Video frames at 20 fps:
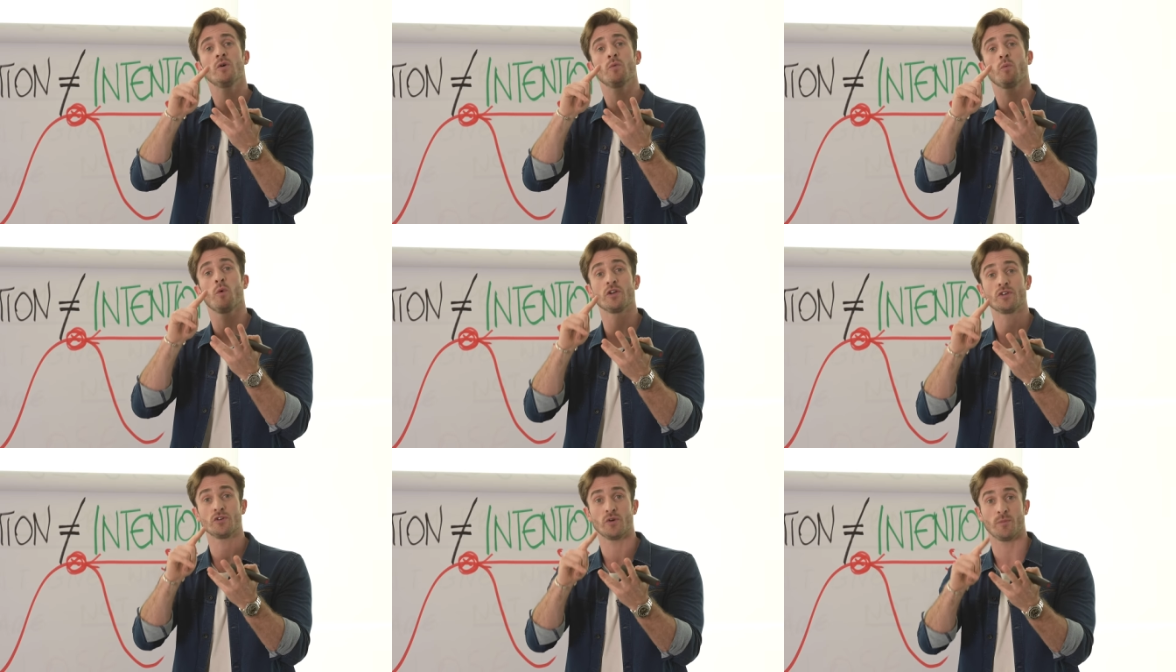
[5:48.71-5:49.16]

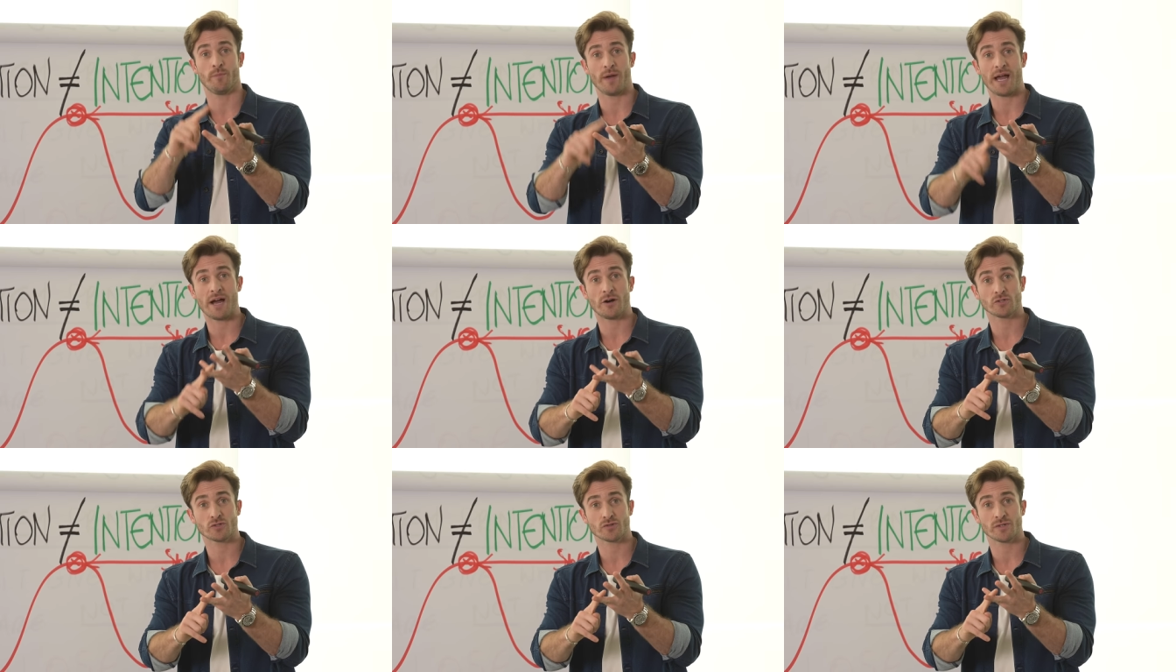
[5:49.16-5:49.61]
what your
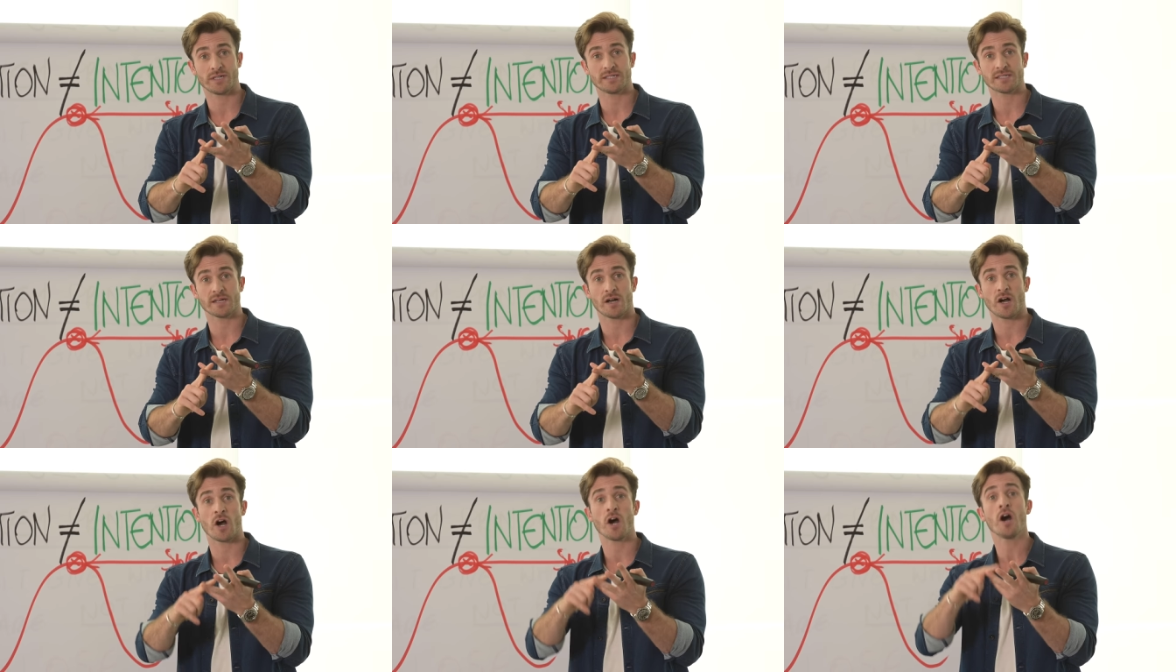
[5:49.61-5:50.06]

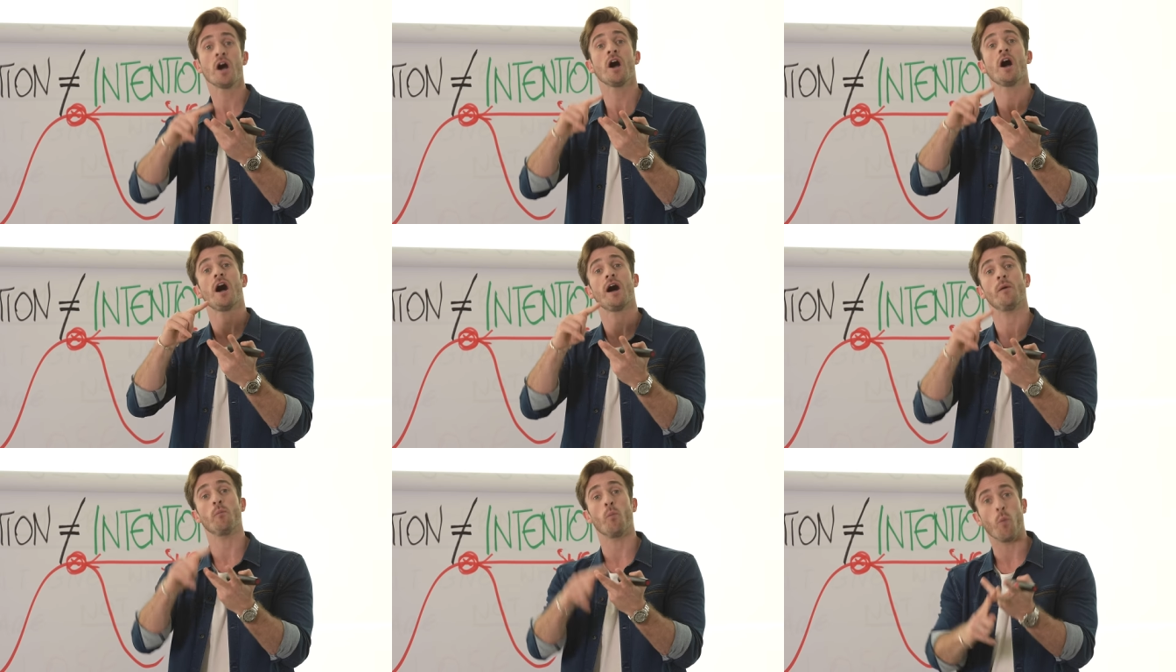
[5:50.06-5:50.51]
boundaries are,
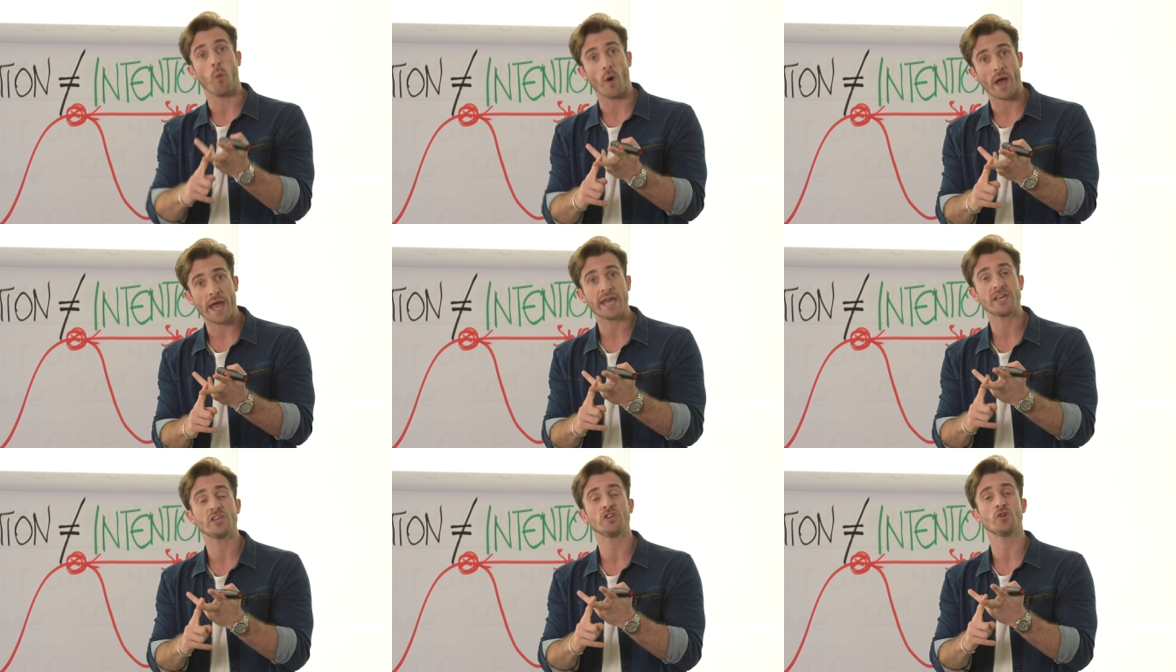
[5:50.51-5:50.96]
and
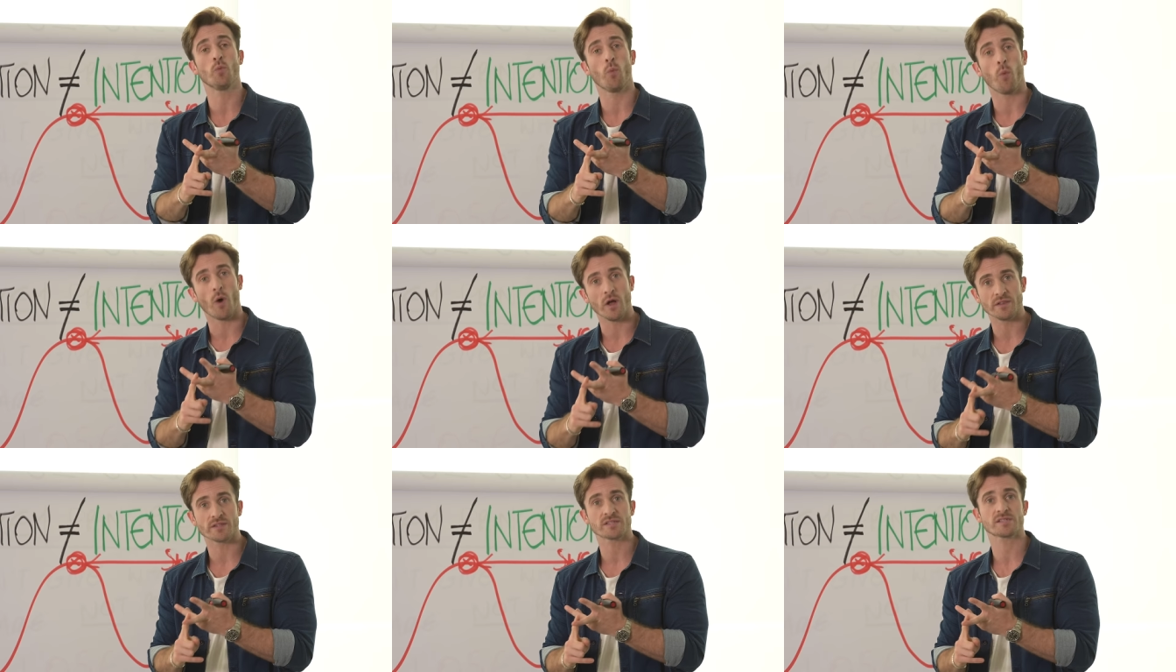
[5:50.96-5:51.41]
where you
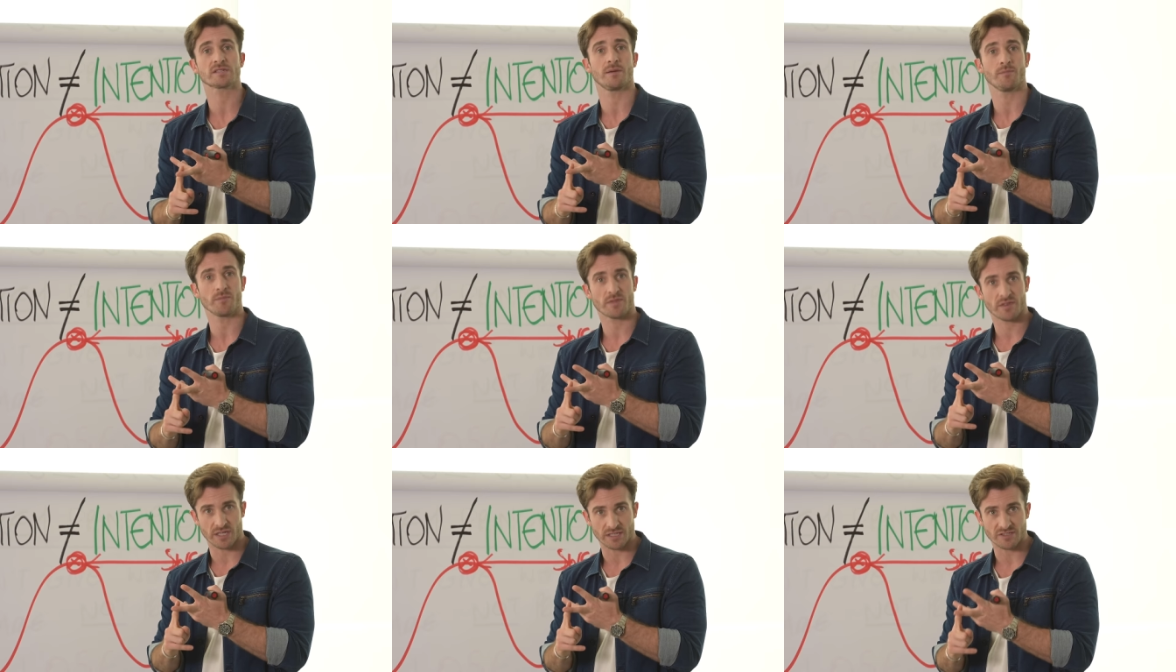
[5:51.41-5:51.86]
want
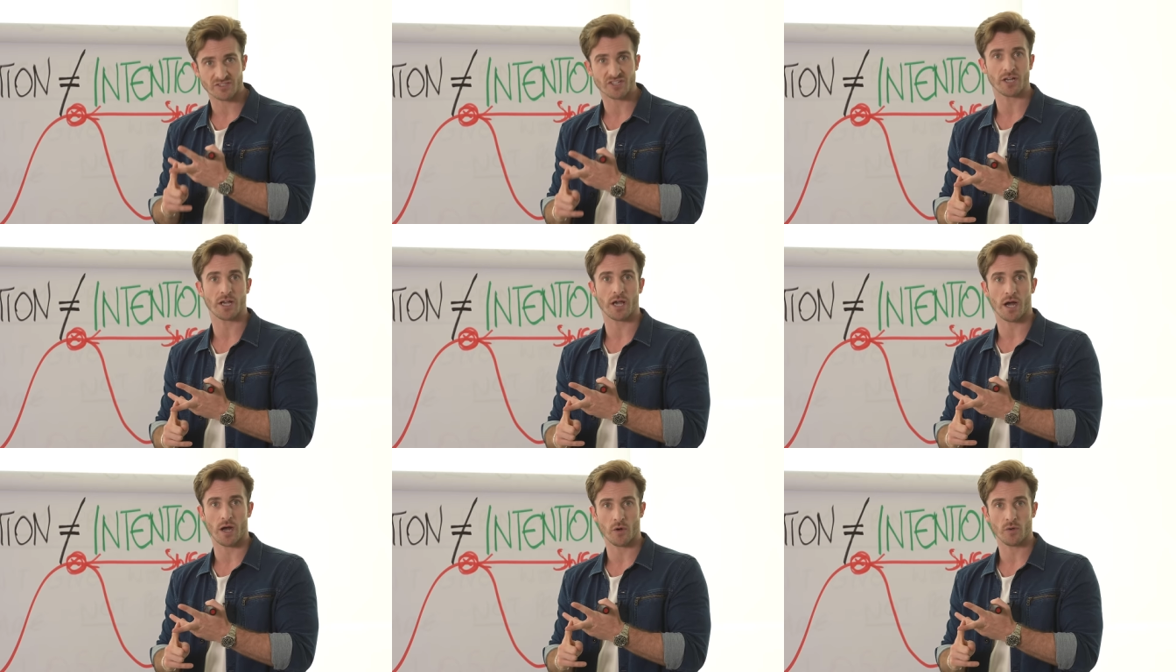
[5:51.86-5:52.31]
something to
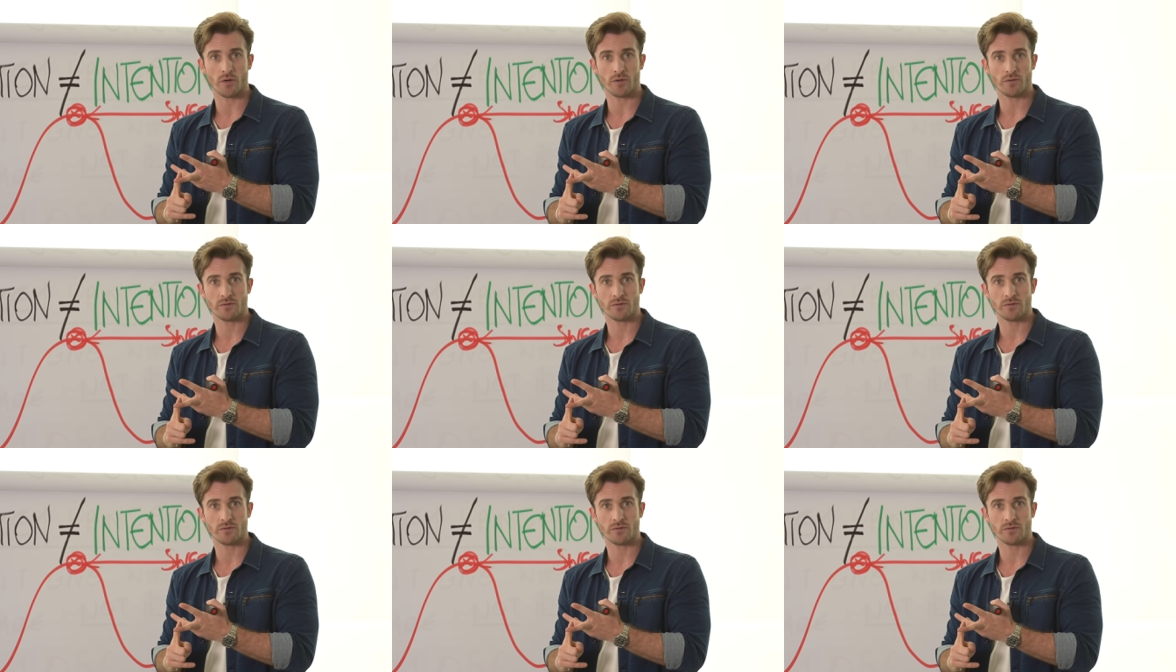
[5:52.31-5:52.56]
go.